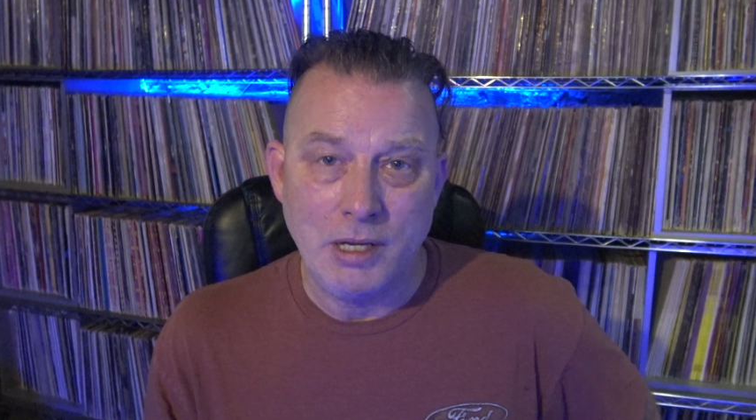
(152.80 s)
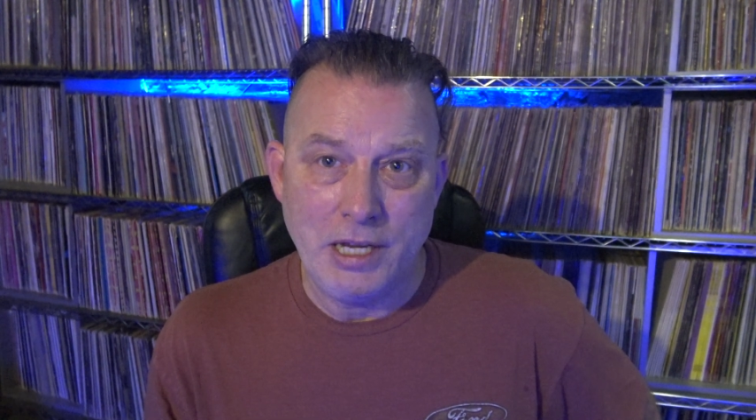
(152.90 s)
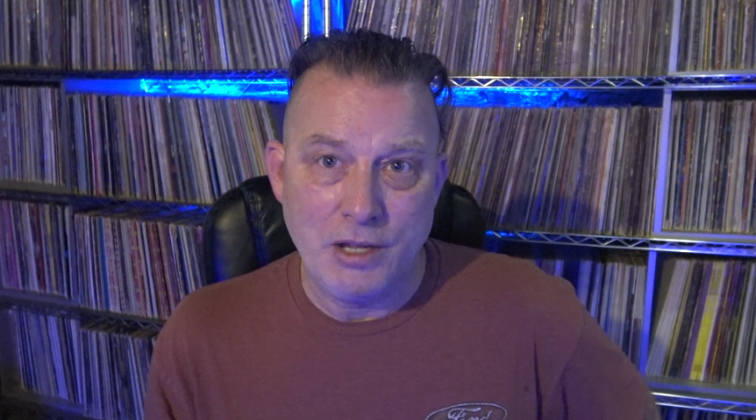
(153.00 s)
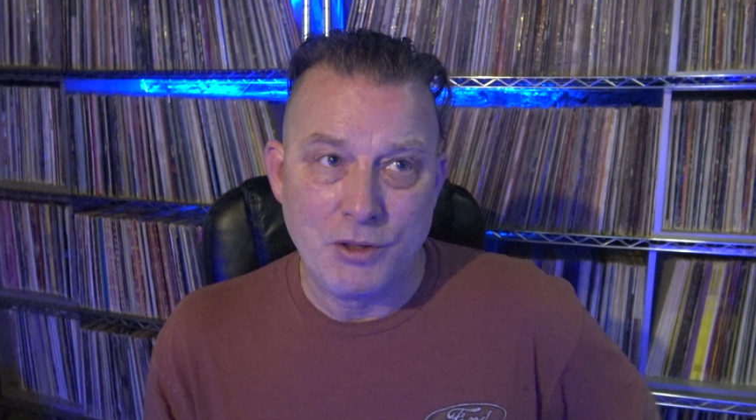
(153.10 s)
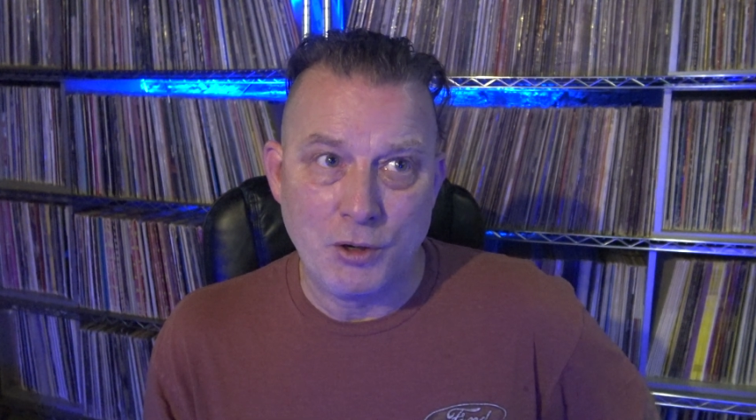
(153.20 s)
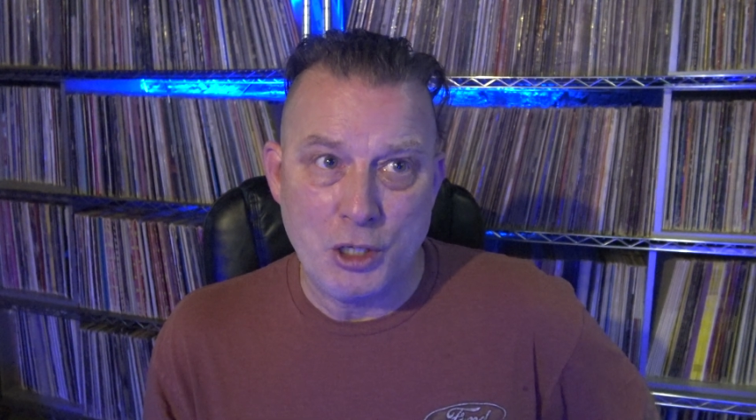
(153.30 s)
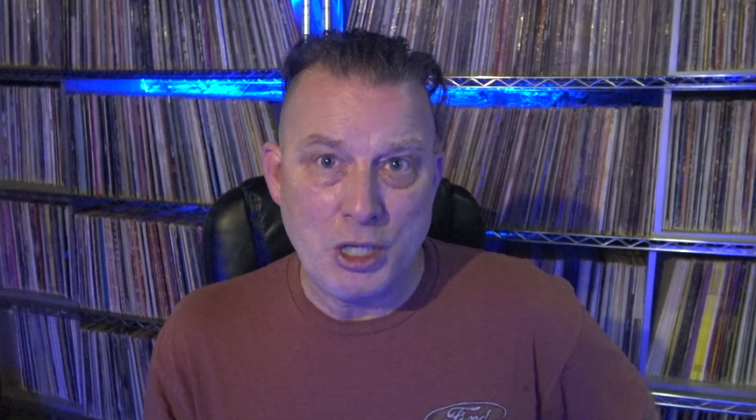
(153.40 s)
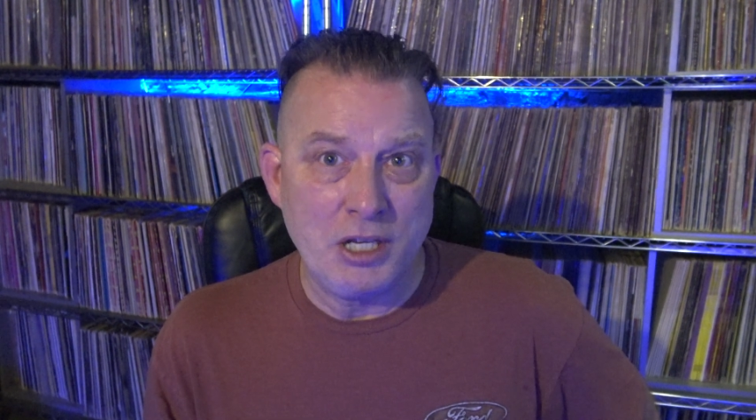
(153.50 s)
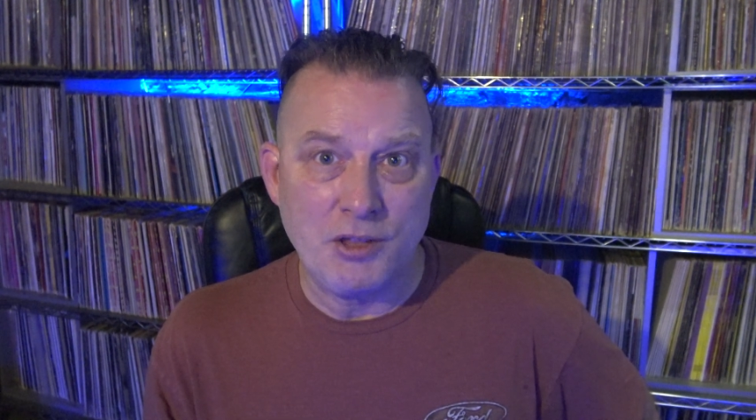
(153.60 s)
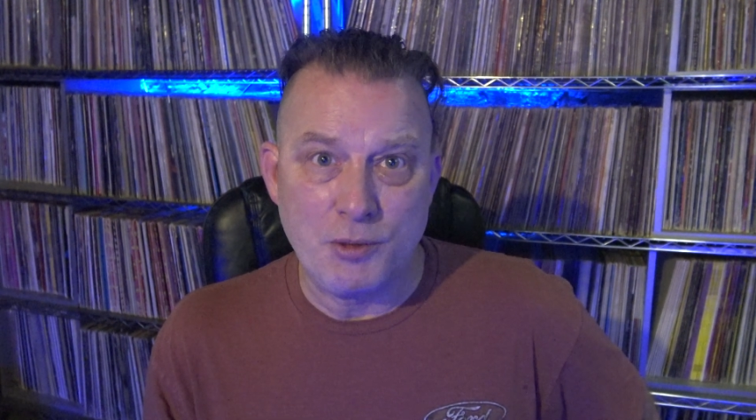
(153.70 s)
Either you
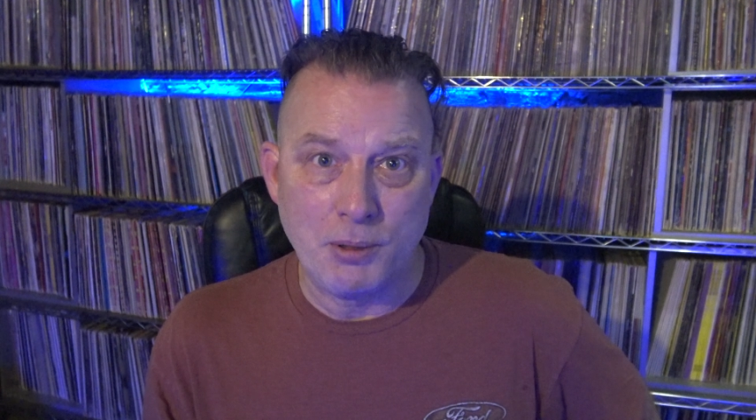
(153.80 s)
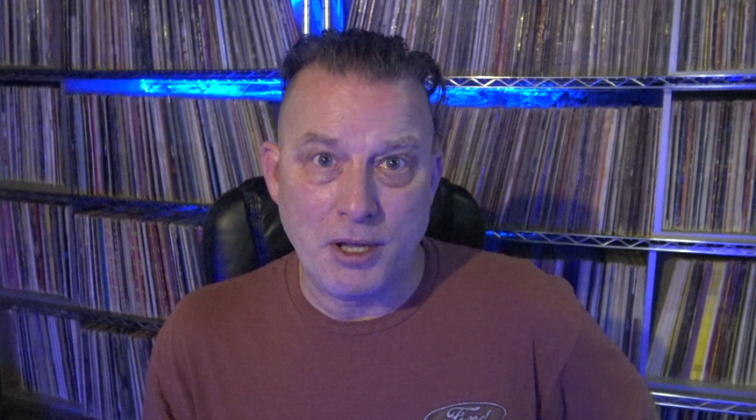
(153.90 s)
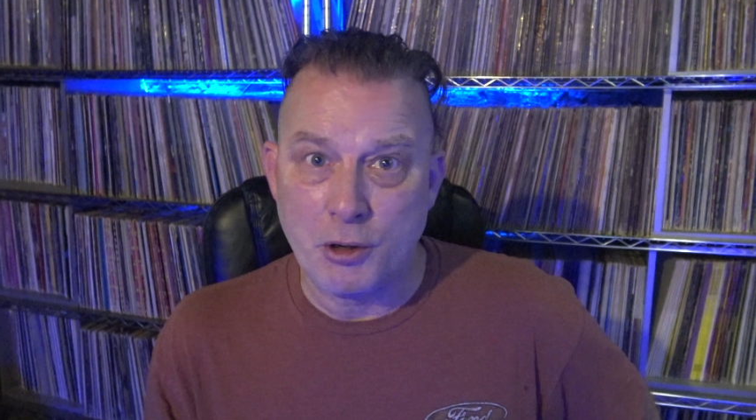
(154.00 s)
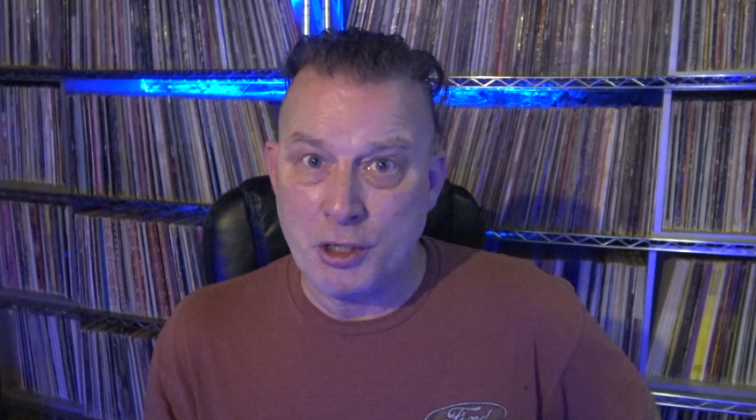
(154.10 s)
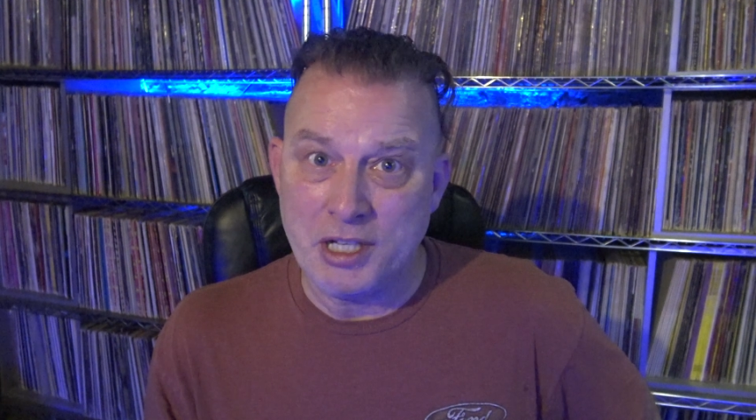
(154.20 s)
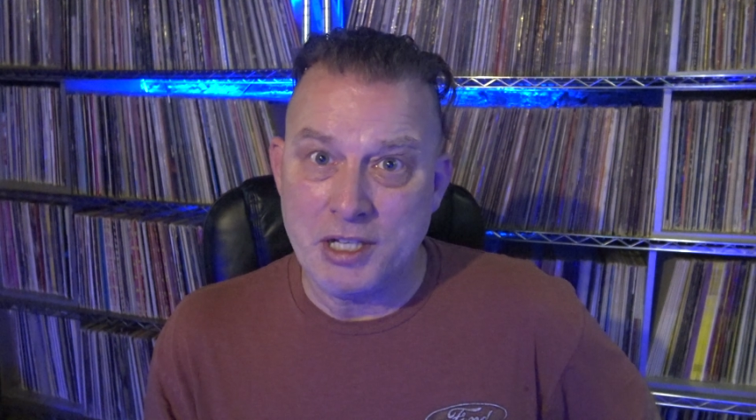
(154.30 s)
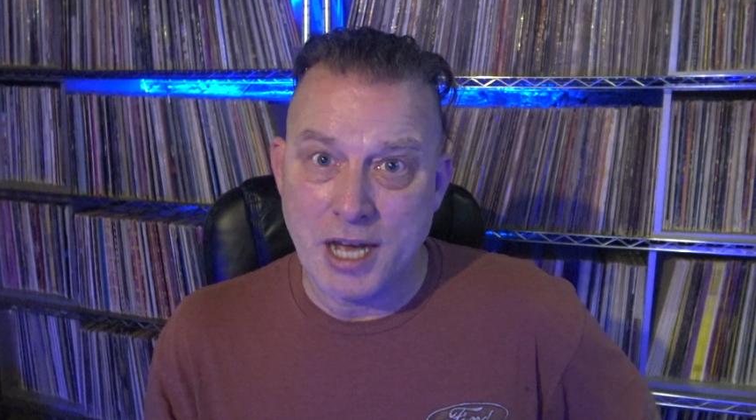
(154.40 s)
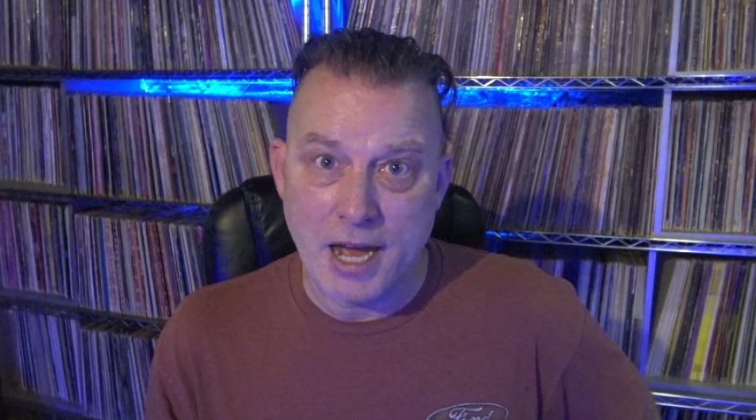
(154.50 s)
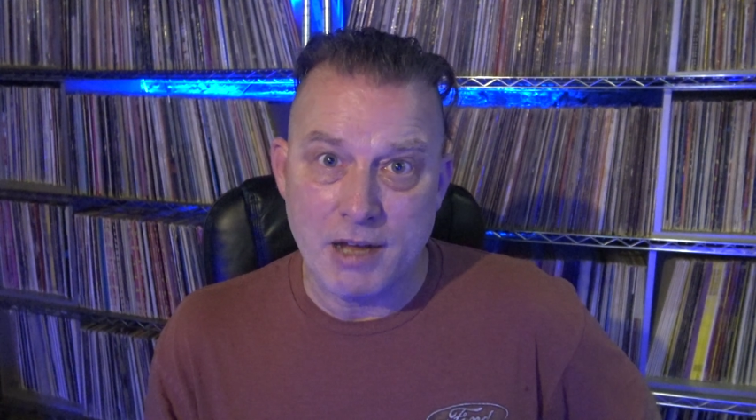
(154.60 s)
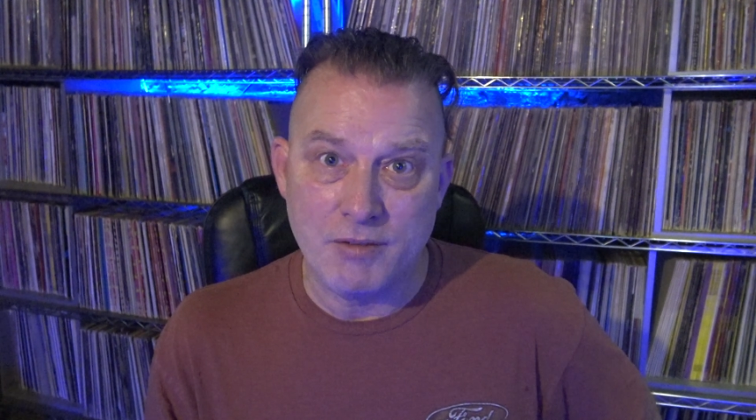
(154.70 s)
didn't get the plague or you didn't
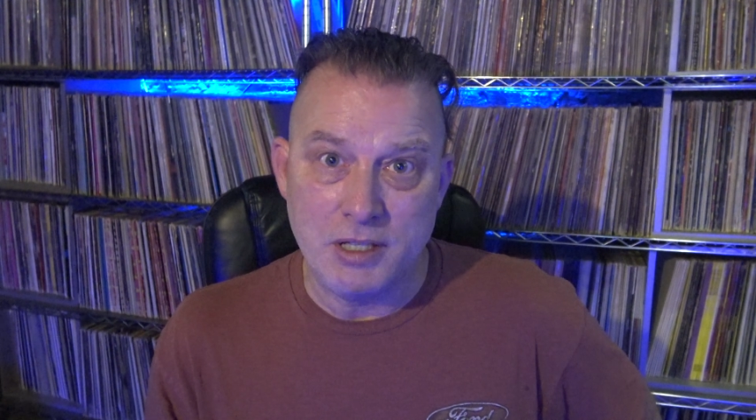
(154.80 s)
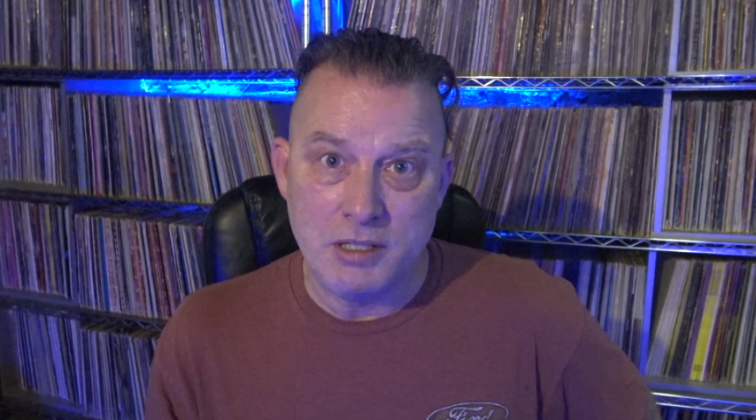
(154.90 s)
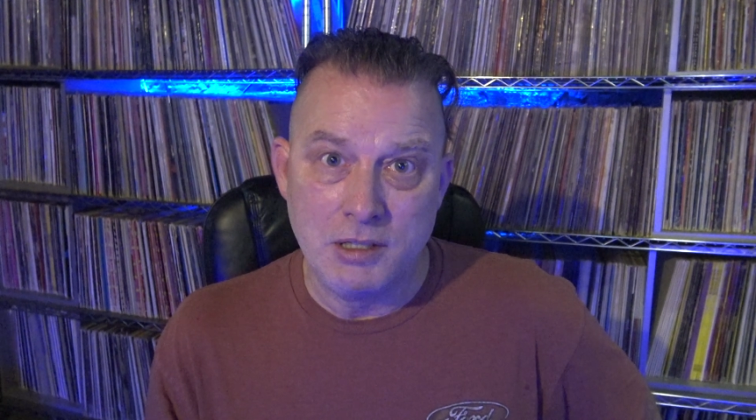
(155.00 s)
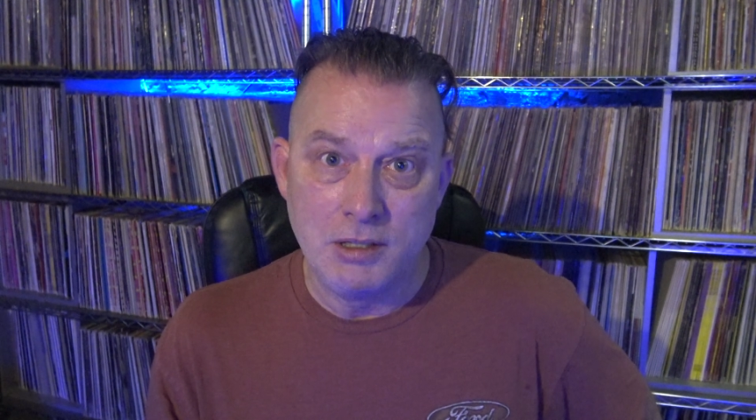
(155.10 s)
die of it.